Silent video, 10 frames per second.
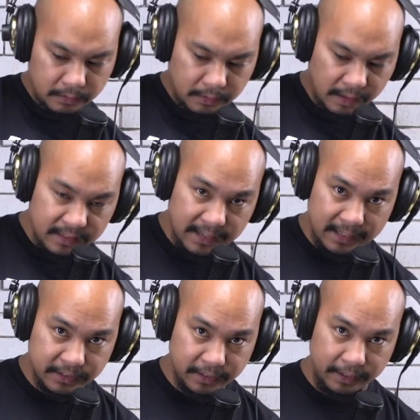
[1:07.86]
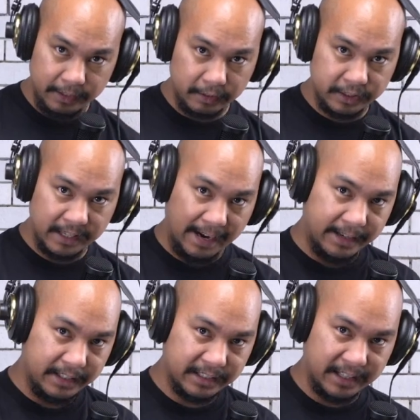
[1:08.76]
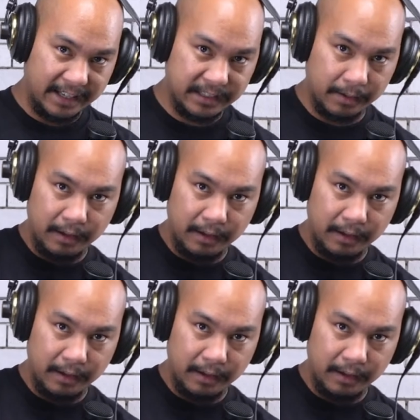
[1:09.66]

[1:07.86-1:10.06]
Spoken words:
Nothing else on either side. It is a nice